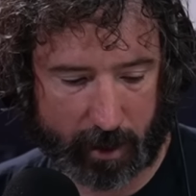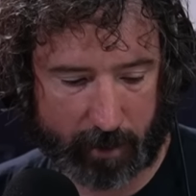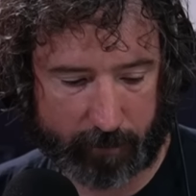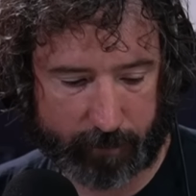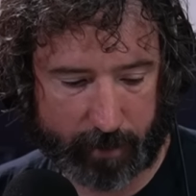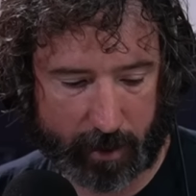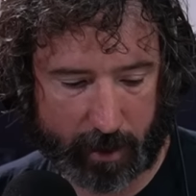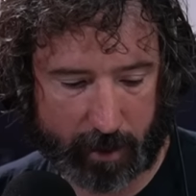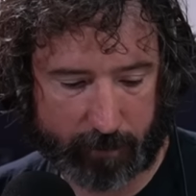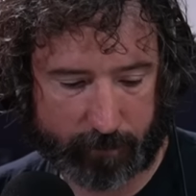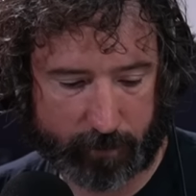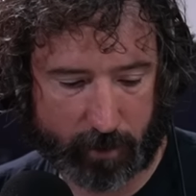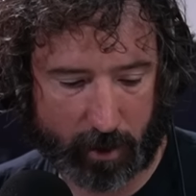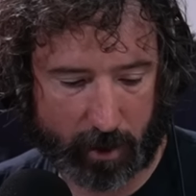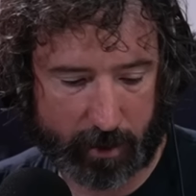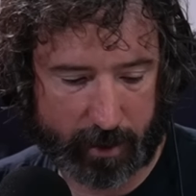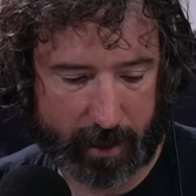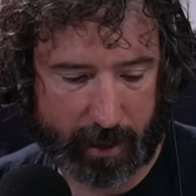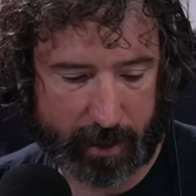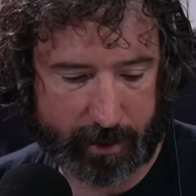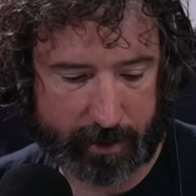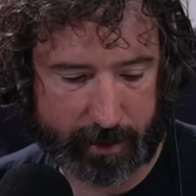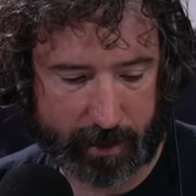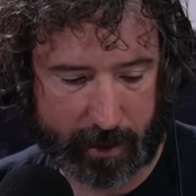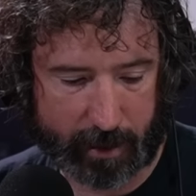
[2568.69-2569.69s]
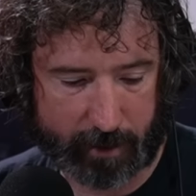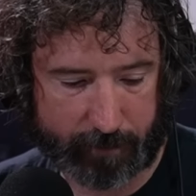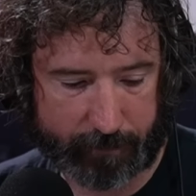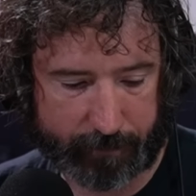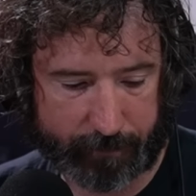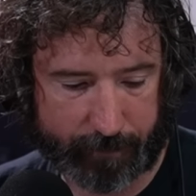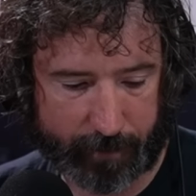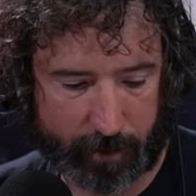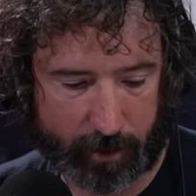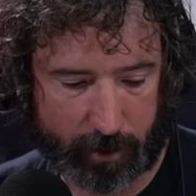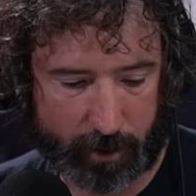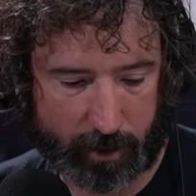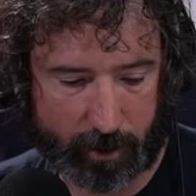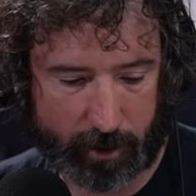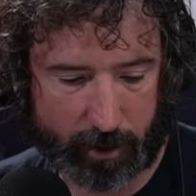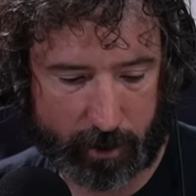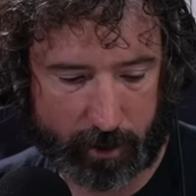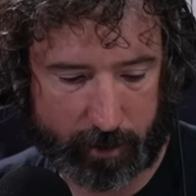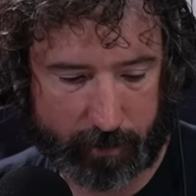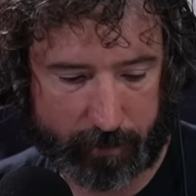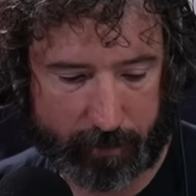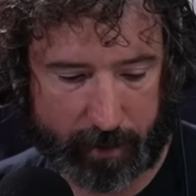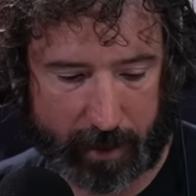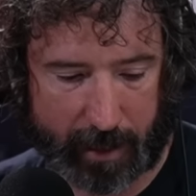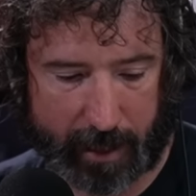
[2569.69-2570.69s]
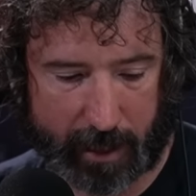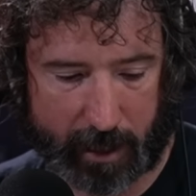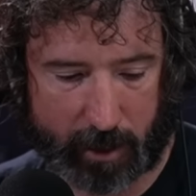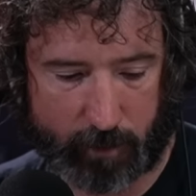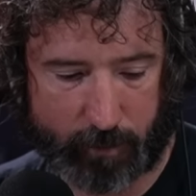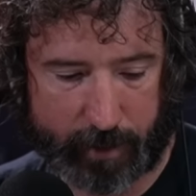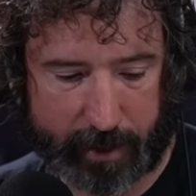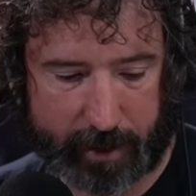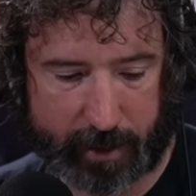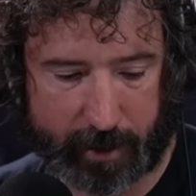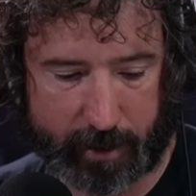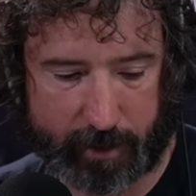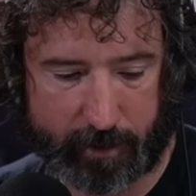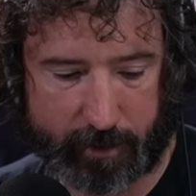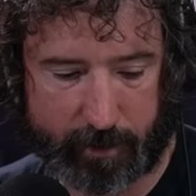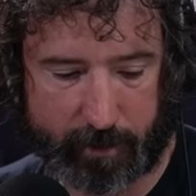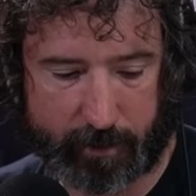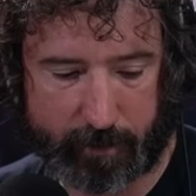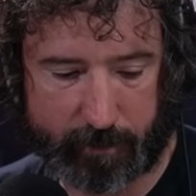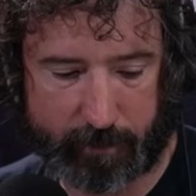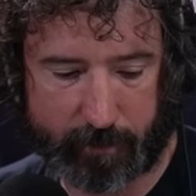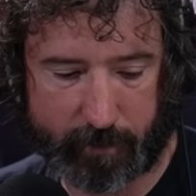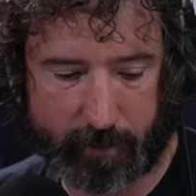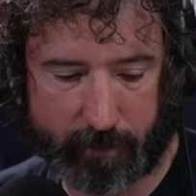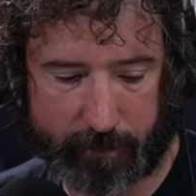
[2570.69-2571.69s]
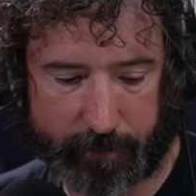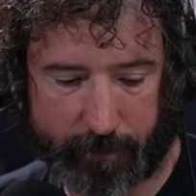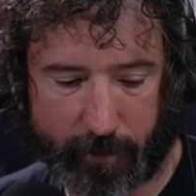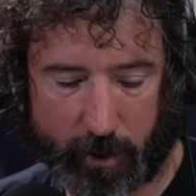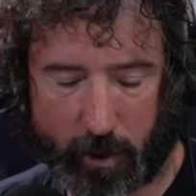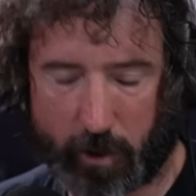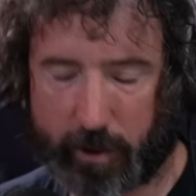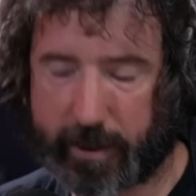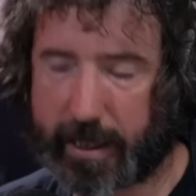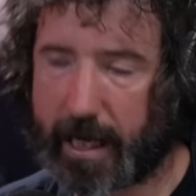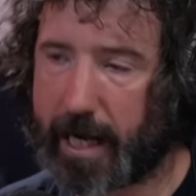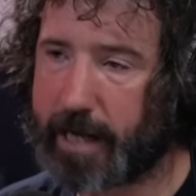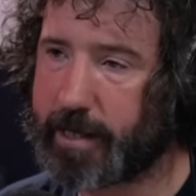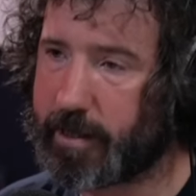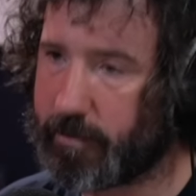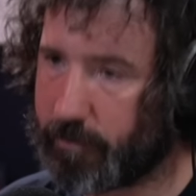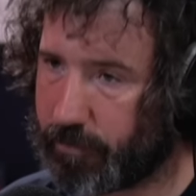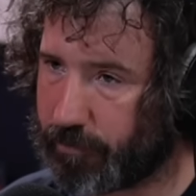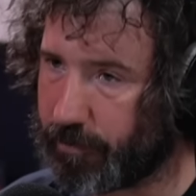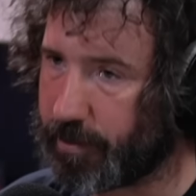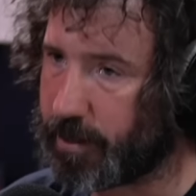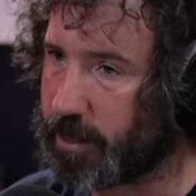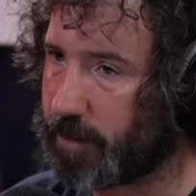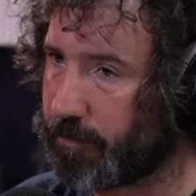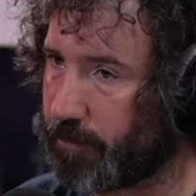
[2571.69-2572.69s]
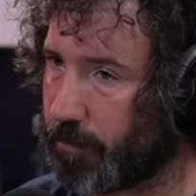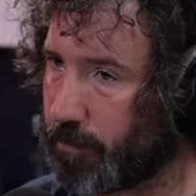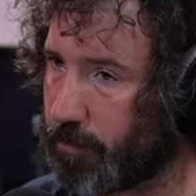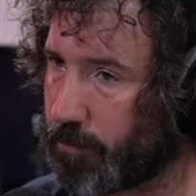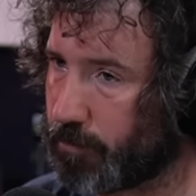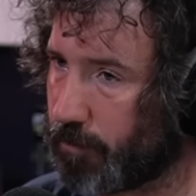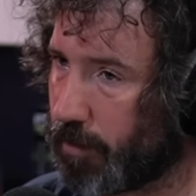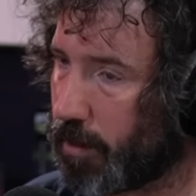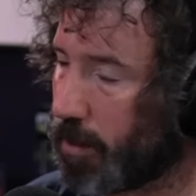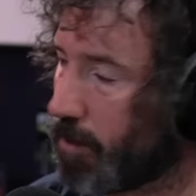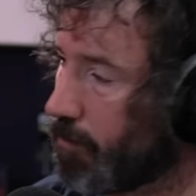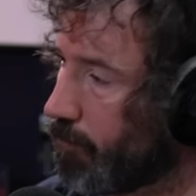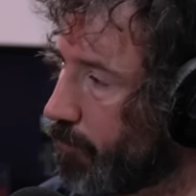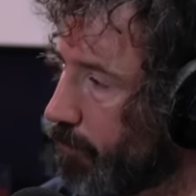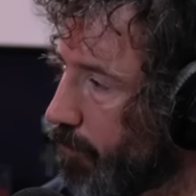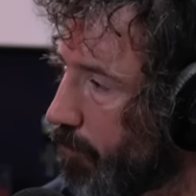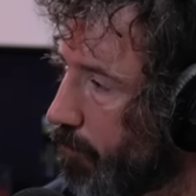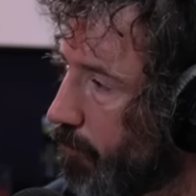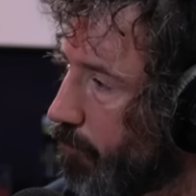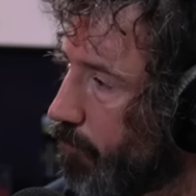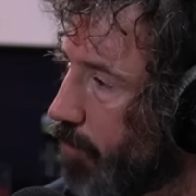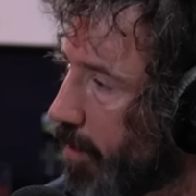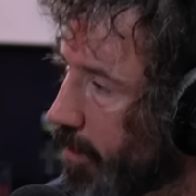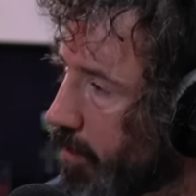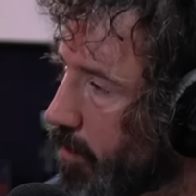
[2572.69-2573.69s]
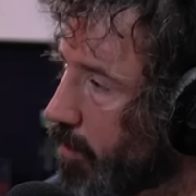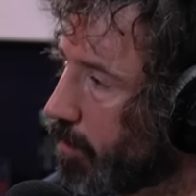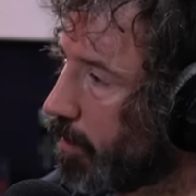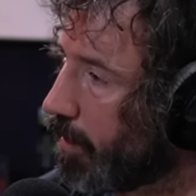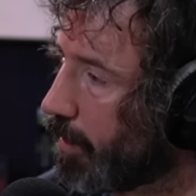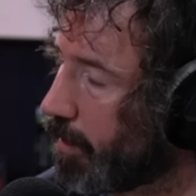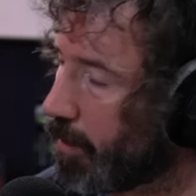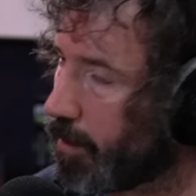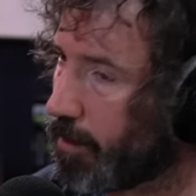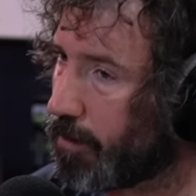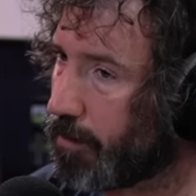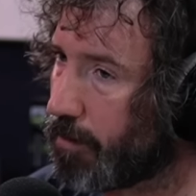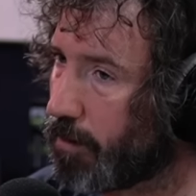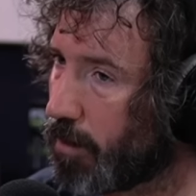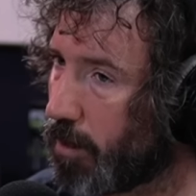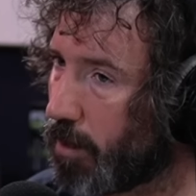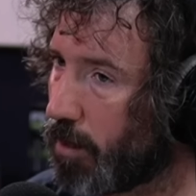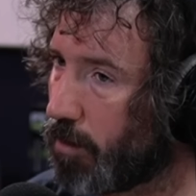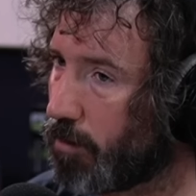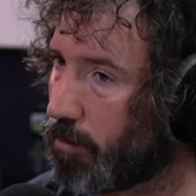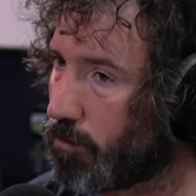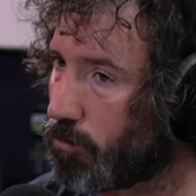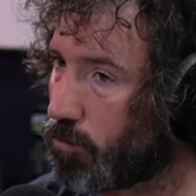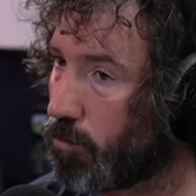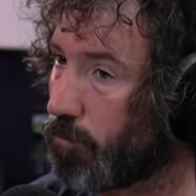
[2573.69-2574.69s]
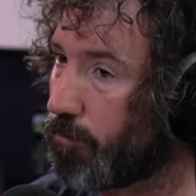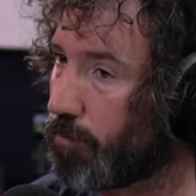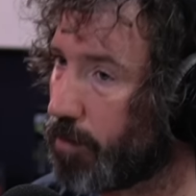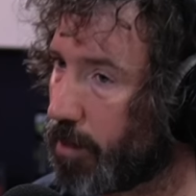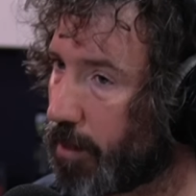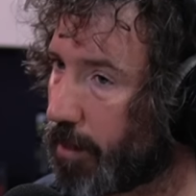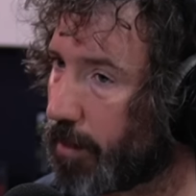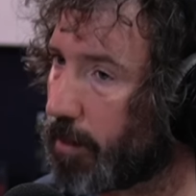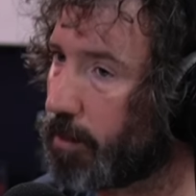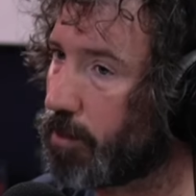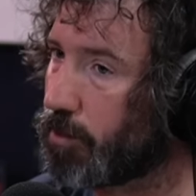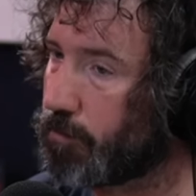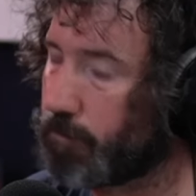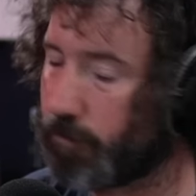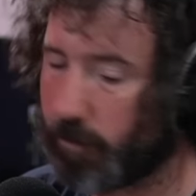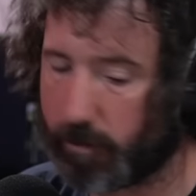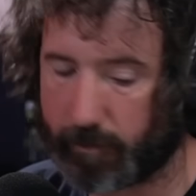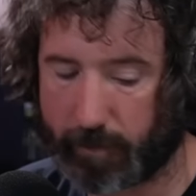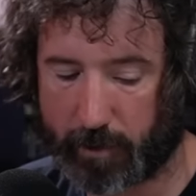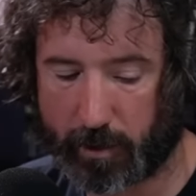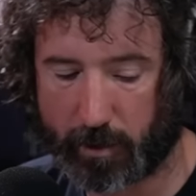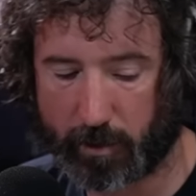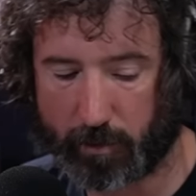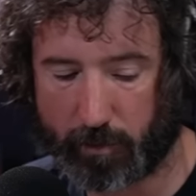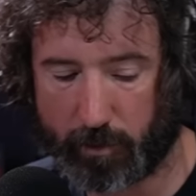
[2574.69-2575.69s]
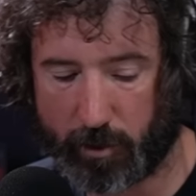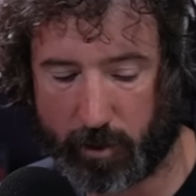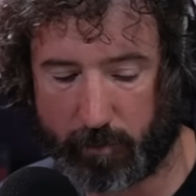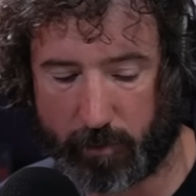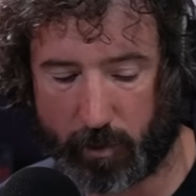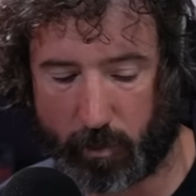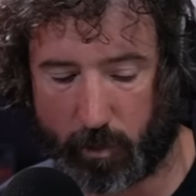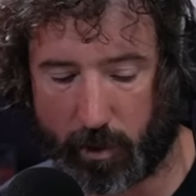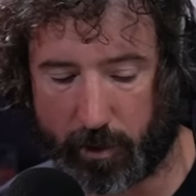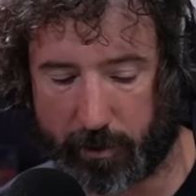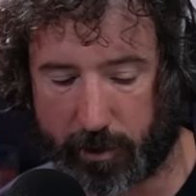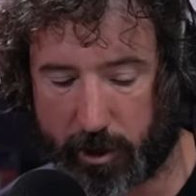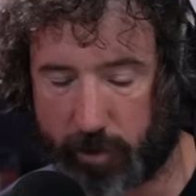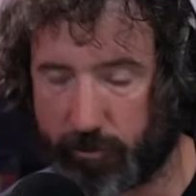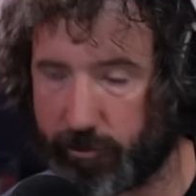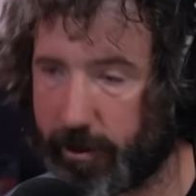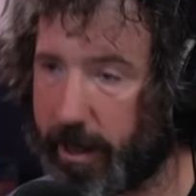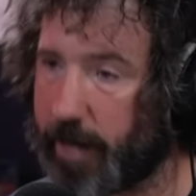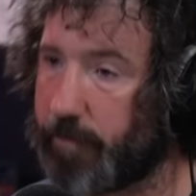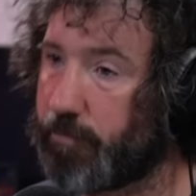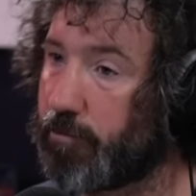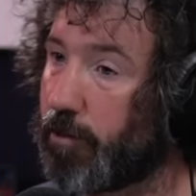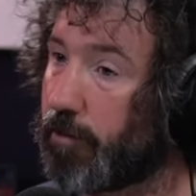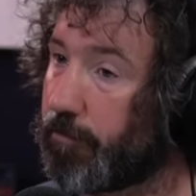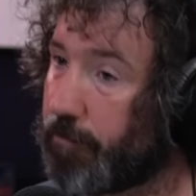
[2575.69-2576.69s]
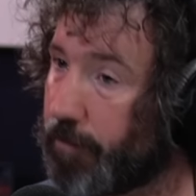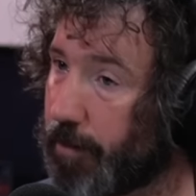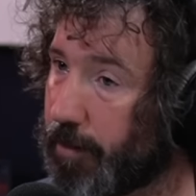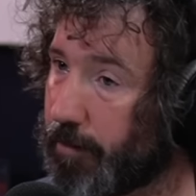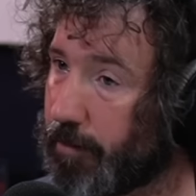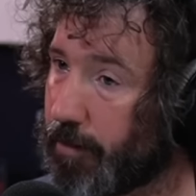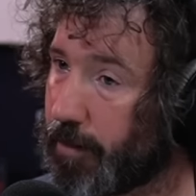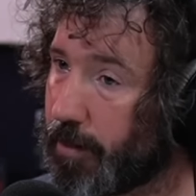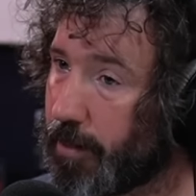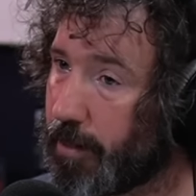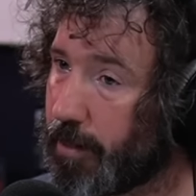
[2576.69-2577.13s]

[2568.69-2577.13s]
I've I've got an idea for how we can four guiding principles right for regulating and governing English football. Number one, create profit.